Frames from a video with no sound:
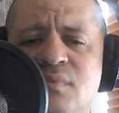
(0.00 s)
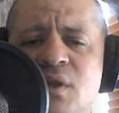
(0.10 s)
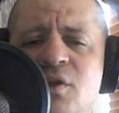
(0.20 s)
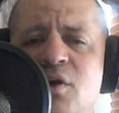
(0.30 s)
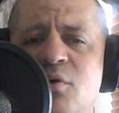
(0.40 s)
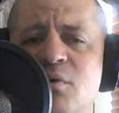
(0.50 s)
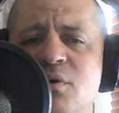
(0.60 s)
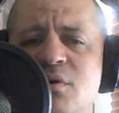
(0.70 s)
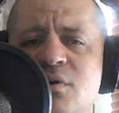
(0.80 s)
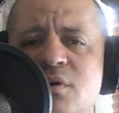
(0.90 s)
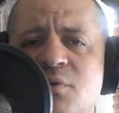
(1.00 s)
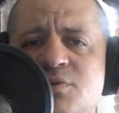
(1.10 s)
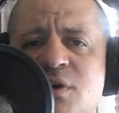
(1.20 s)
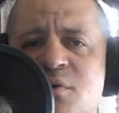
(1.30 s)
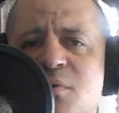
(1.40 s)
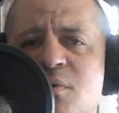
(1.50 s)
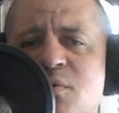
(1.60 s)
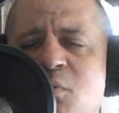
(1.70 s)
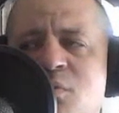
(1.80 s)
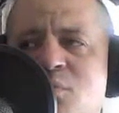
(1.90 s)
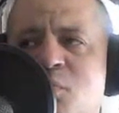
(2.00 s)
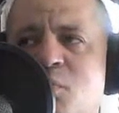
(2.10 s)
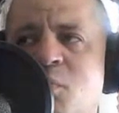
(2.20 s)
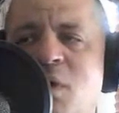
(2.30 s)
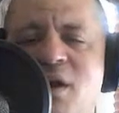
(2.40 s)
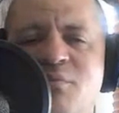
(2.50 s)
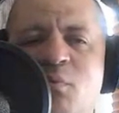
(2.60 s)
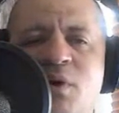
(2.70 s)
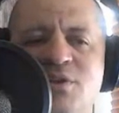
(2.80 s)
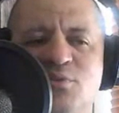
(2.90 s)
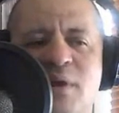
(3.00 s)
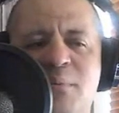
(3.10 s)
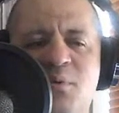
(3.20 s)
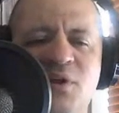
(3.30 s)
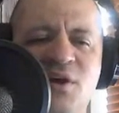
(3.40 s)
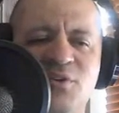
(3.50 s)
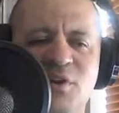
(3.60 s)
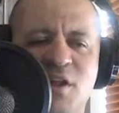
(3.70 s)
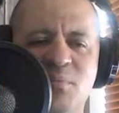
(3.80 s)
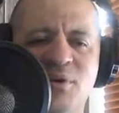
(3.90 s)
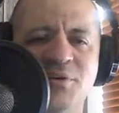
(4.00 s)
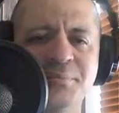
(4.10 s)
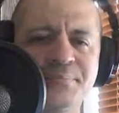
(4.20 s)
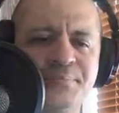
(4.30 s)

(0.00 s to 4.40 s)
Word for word: You know, it was a wad of ones wrapped with $100 bill.